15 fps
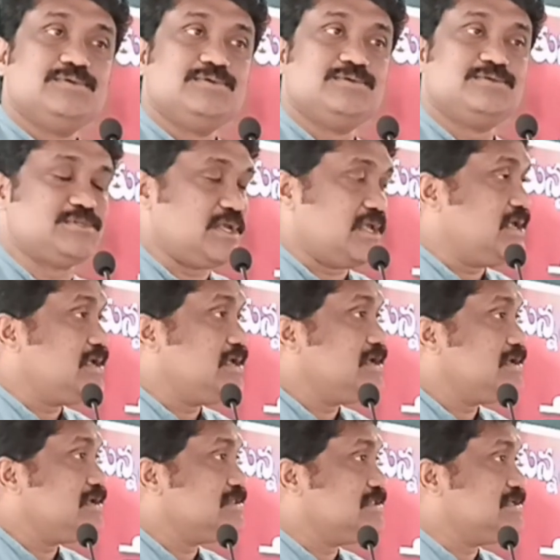See,
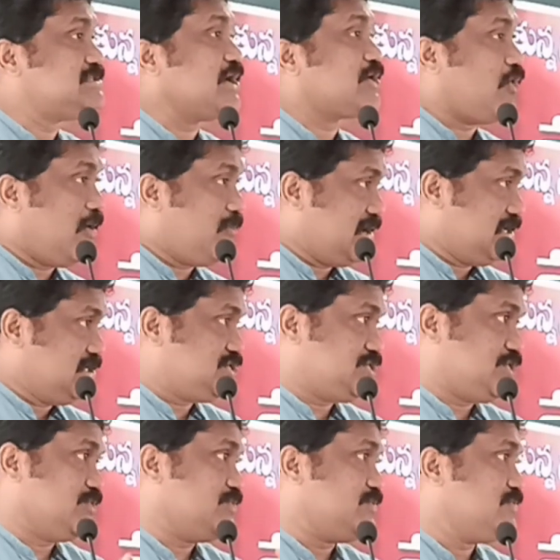this is a common issue.